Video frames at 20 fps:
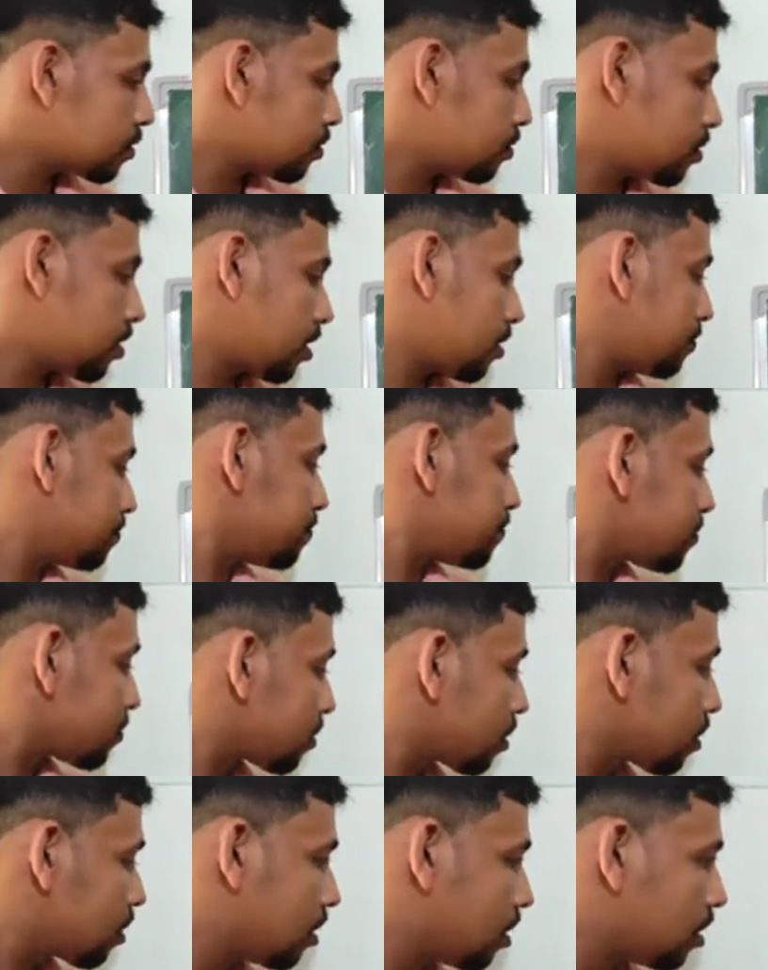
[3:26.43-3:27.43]
Okay.
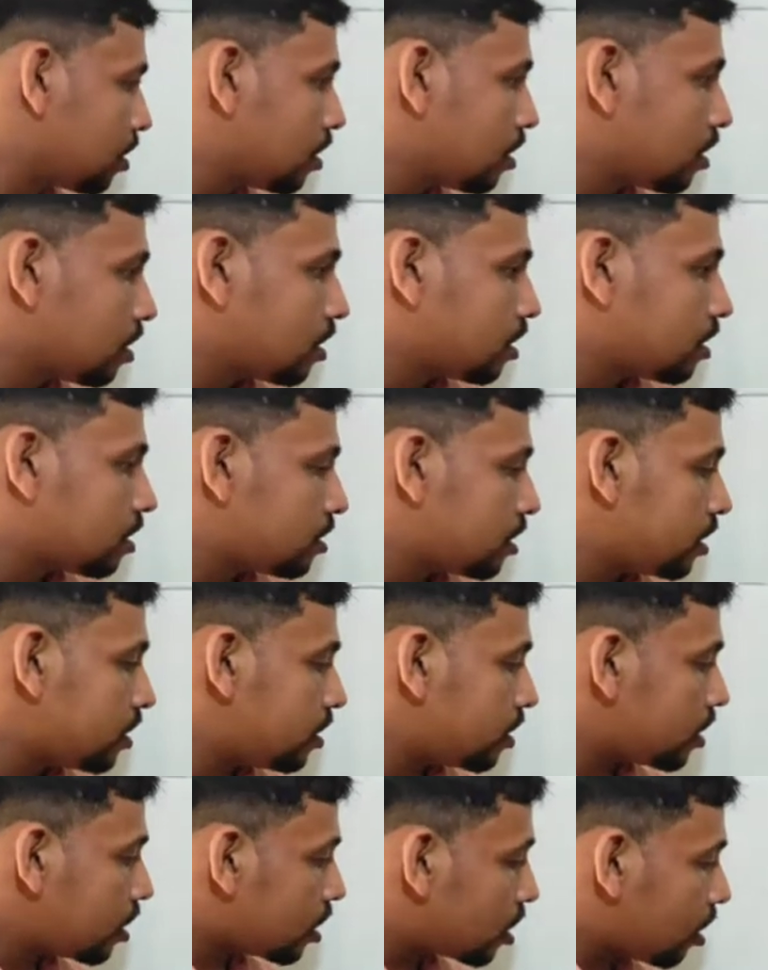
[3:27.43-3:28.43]

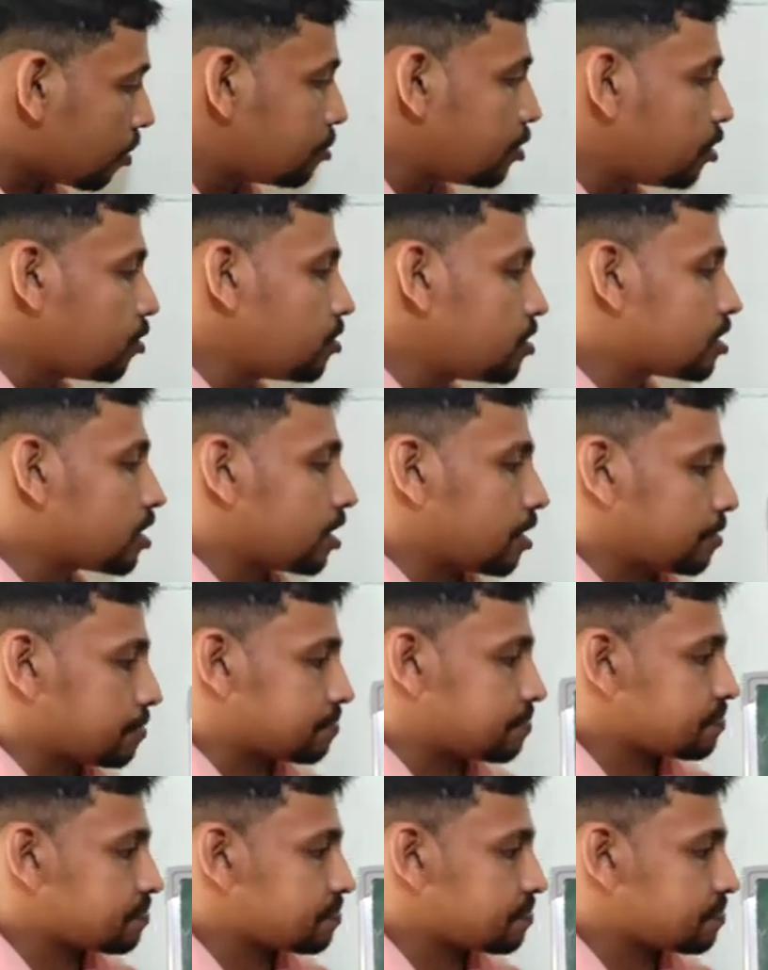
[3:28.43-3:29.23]
Then community.